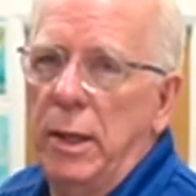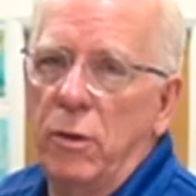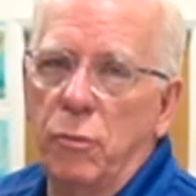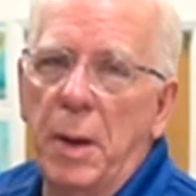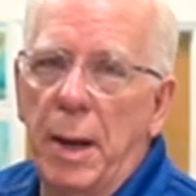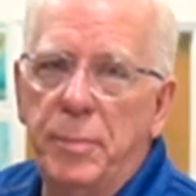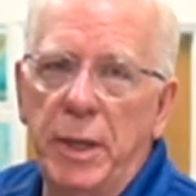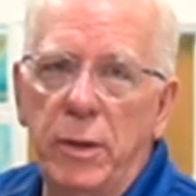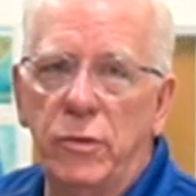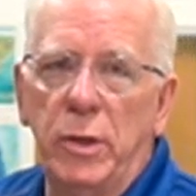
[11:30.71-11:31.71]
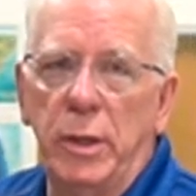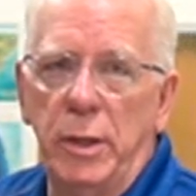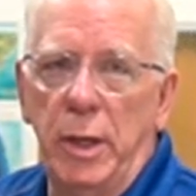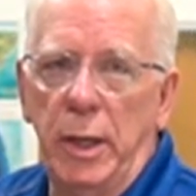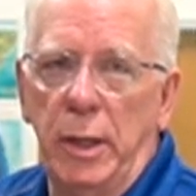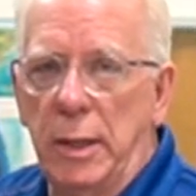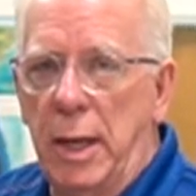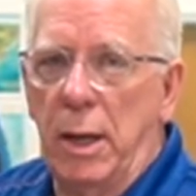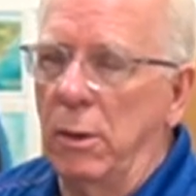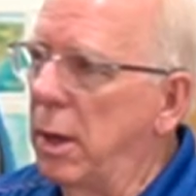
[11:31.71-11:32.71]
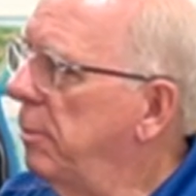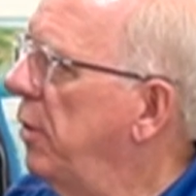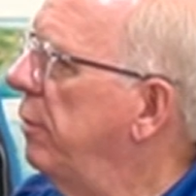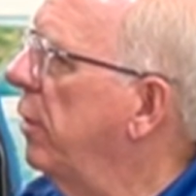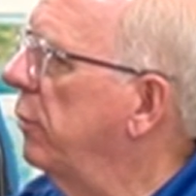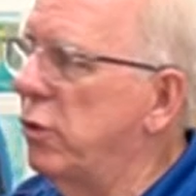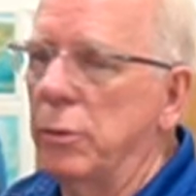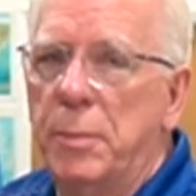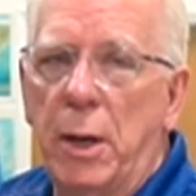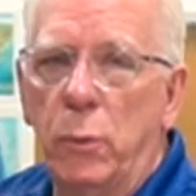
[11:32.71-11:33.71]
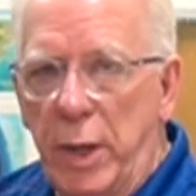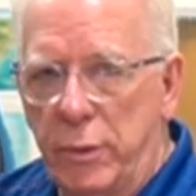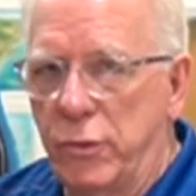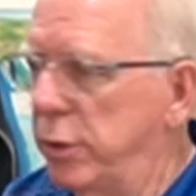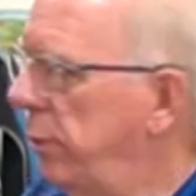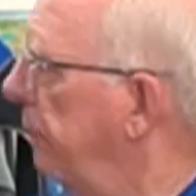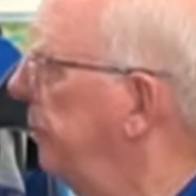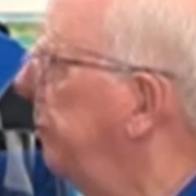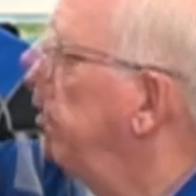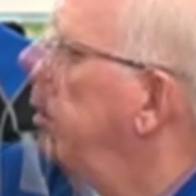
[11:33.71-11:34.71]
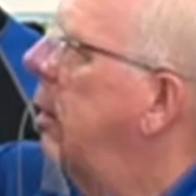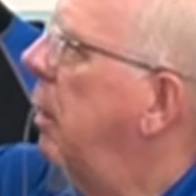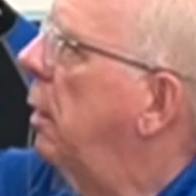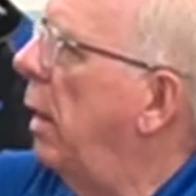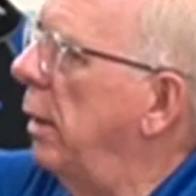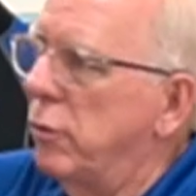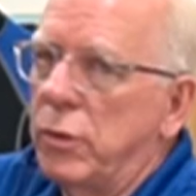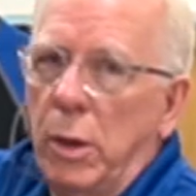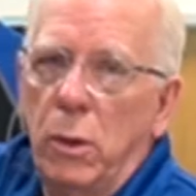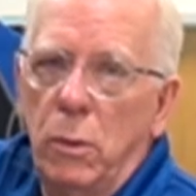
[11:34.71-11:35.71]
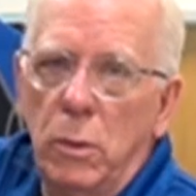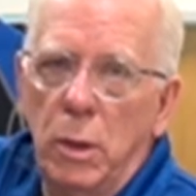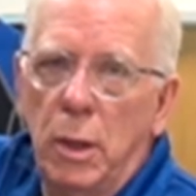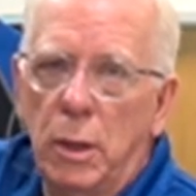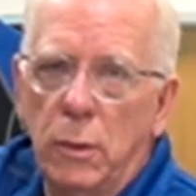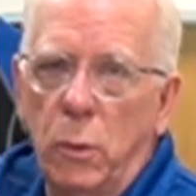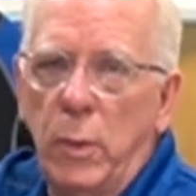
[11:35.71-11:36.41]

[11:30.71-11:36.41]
is my BCD. Now I'll move on to my wetsuit. All right, so the